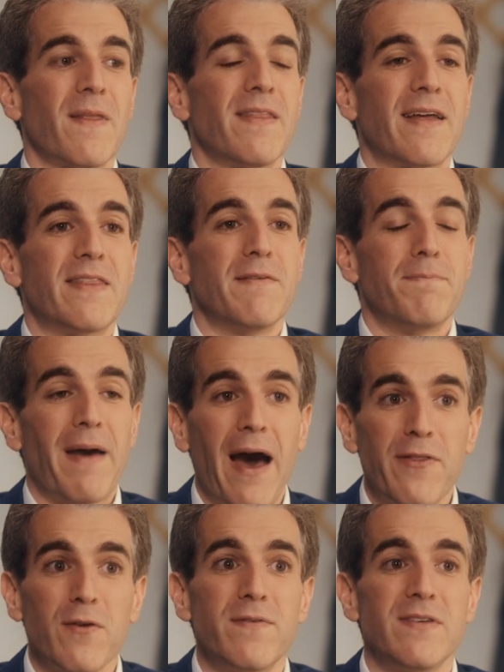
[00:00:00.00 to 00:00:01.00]
that the
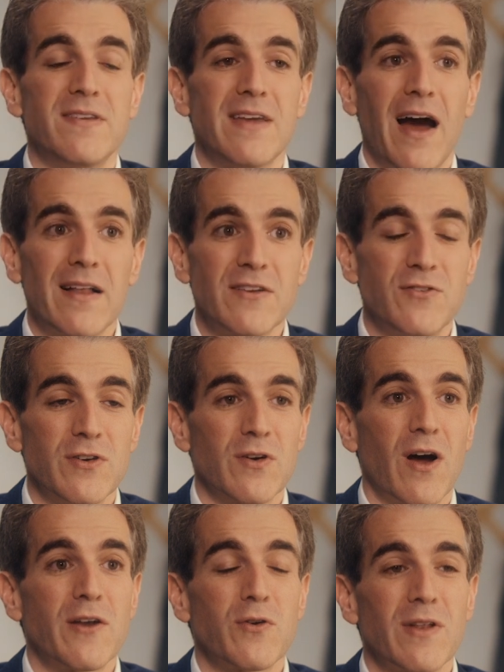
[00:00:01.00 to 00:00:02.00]
pathophysiology or
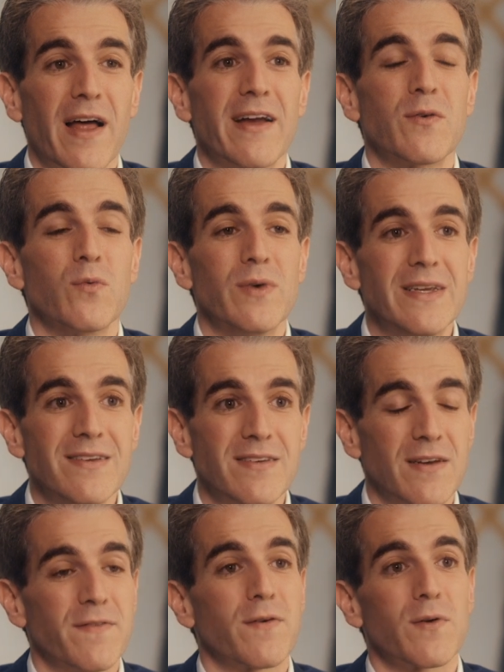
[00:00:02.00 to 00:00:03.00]
underlying
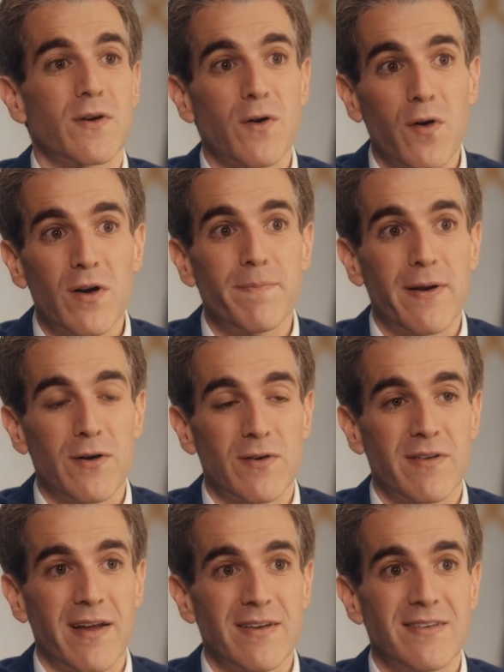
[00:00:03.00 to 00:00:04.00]
reason for recurrent
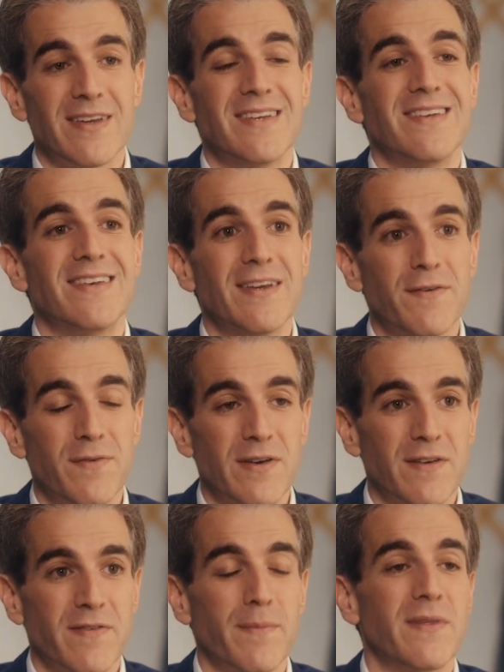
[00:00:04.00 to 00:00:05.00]
pericarditis is
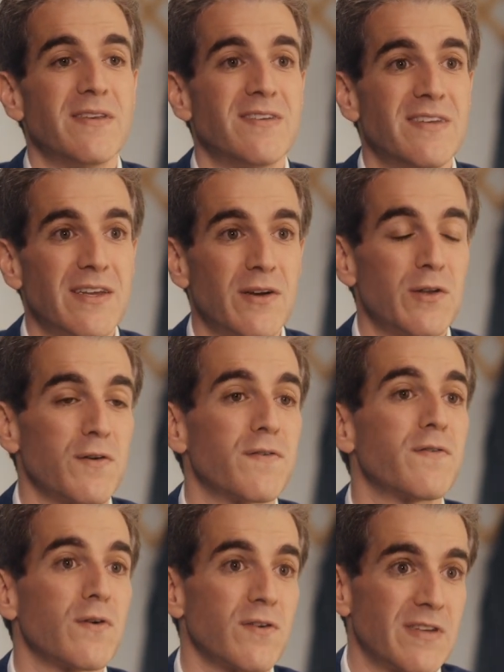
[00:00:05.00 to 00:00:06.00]
different from the singular
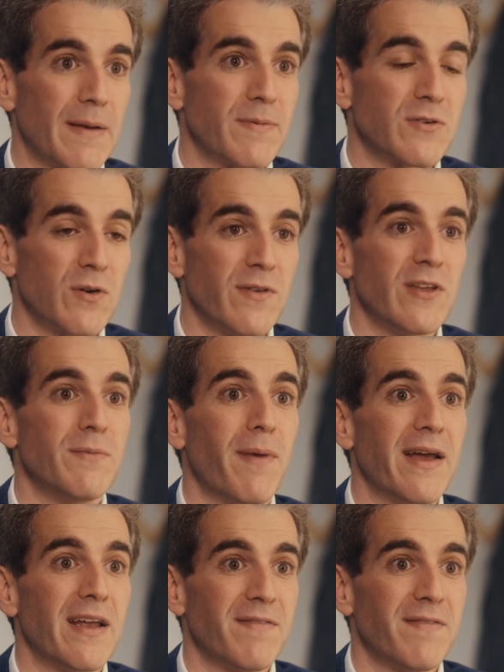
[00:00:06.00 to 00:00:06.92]
first episode that you might have